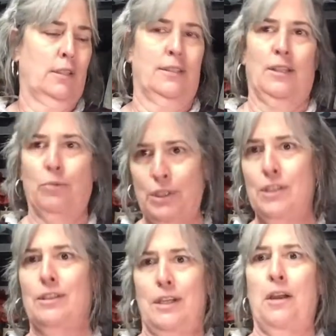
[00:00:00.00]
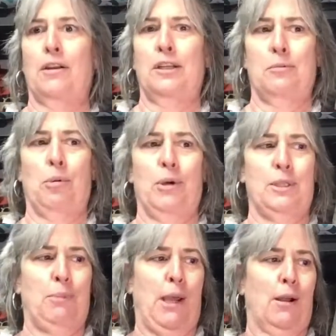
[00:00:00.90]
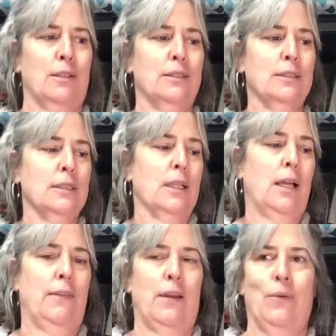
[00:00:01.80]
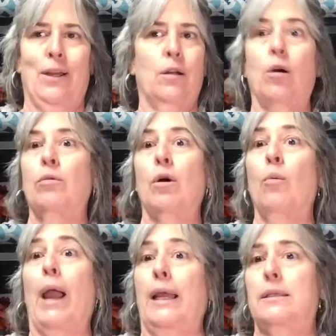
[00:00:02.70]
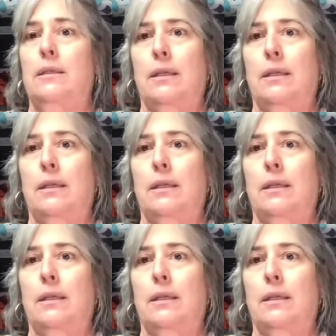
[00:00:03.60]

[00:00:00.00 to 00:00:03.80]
I said, we just inherited a Boyd's bear. And then I went, oh no, wait.